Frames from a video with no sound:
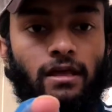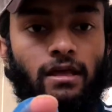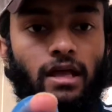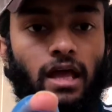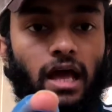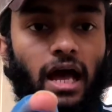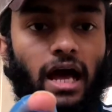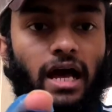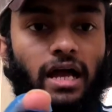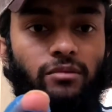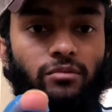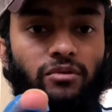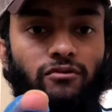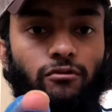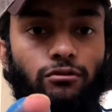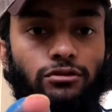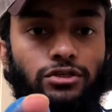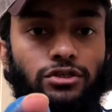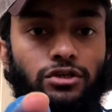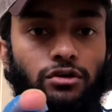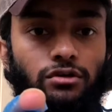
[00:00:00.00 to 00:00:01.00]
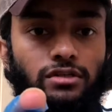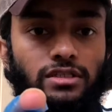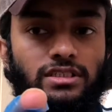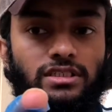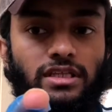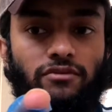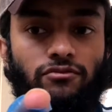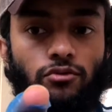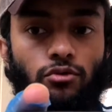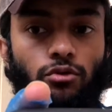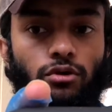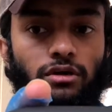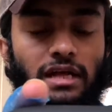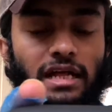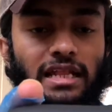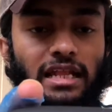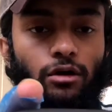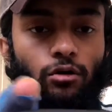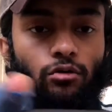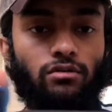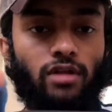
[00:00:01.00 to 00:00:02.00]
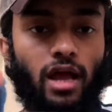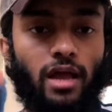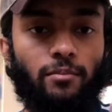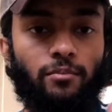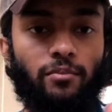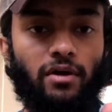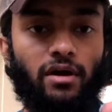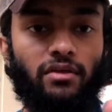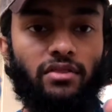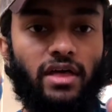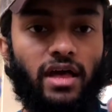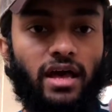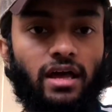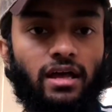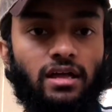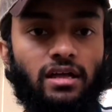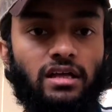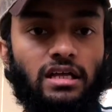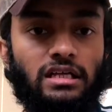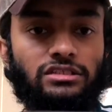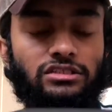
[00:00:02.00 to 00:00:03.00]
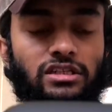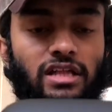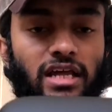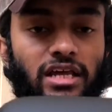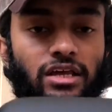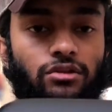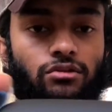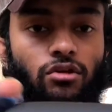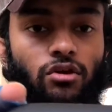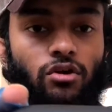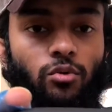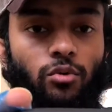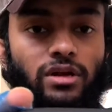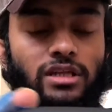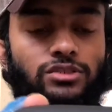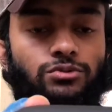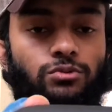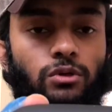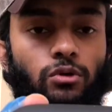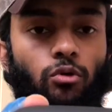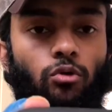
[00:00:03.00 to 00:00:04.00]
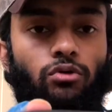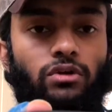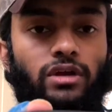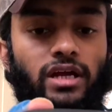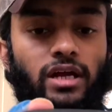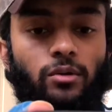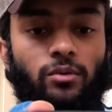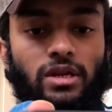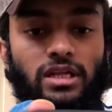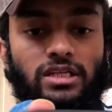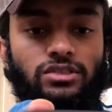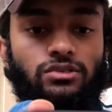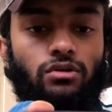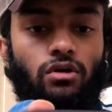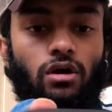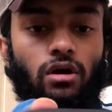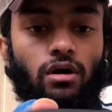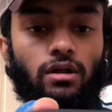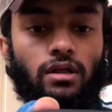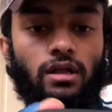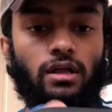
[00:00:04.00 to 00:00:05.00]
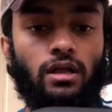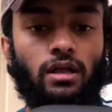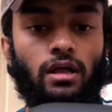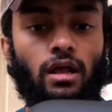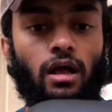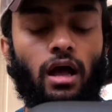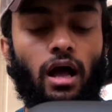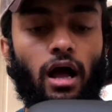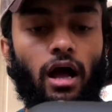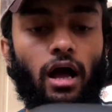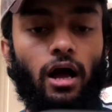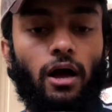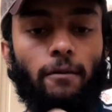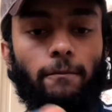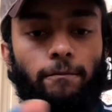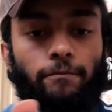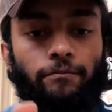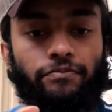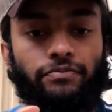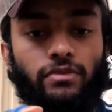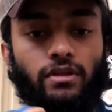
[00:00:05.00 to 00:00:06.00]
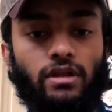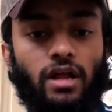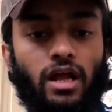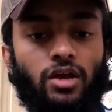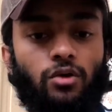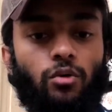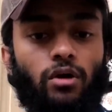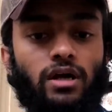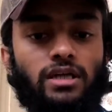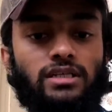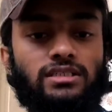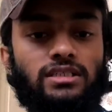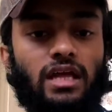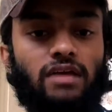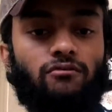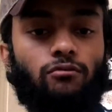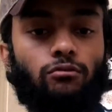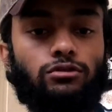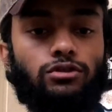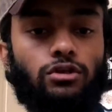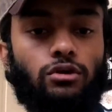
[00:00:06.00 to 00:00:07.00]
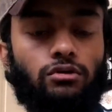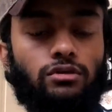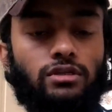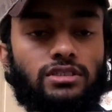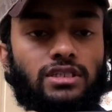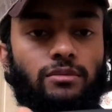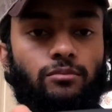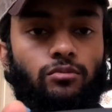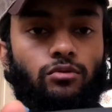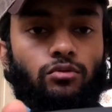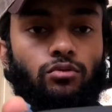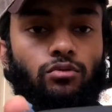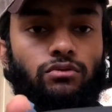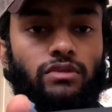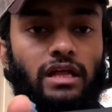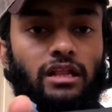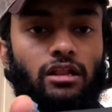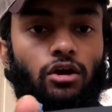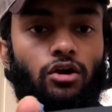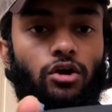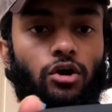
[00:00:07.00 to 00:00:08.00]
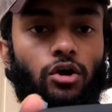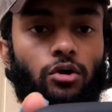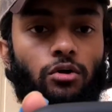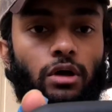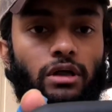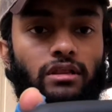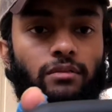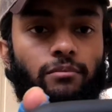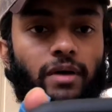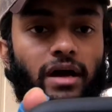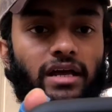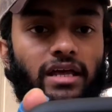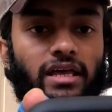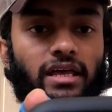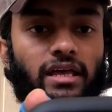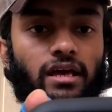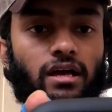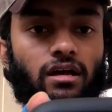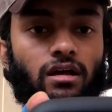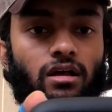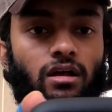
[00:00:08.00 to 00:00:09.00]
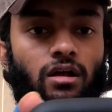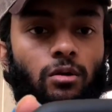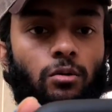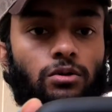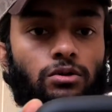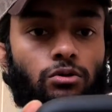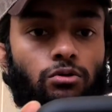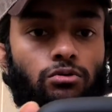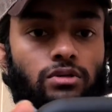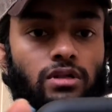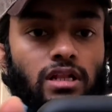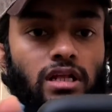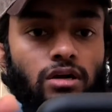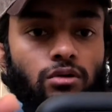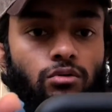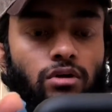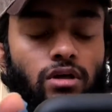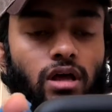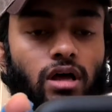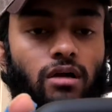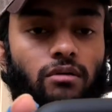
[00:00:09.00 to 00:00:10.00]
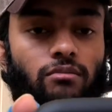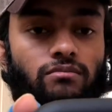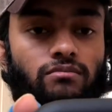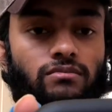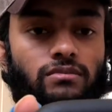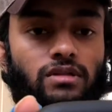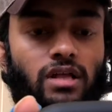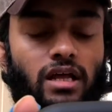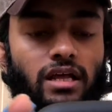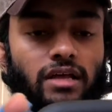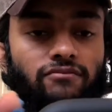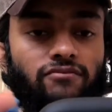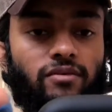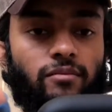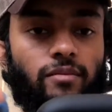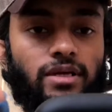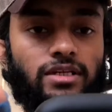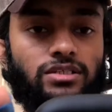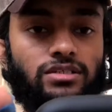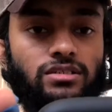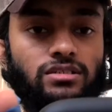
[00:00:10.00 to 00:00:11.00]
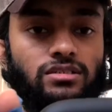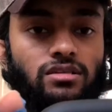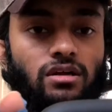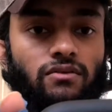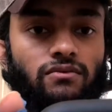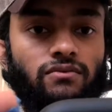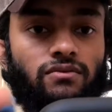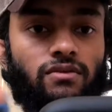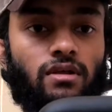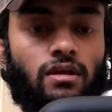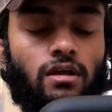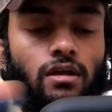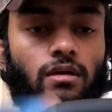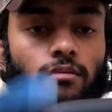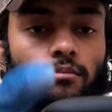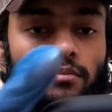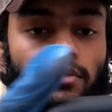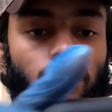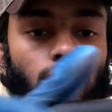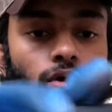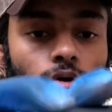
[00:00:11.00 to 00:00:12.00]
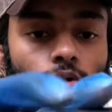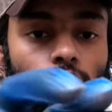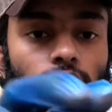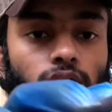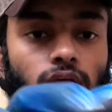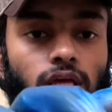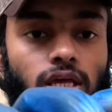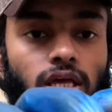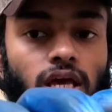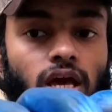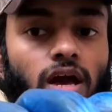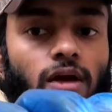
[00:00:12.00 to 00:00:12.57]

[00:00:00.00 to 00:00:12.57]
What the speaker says: And we've also got this, they've still got that little light bar there to let you know when it's recording and when it's not. Likewise, they've also got the symbol, their logo at the back here, with all the little like information and stuff below here,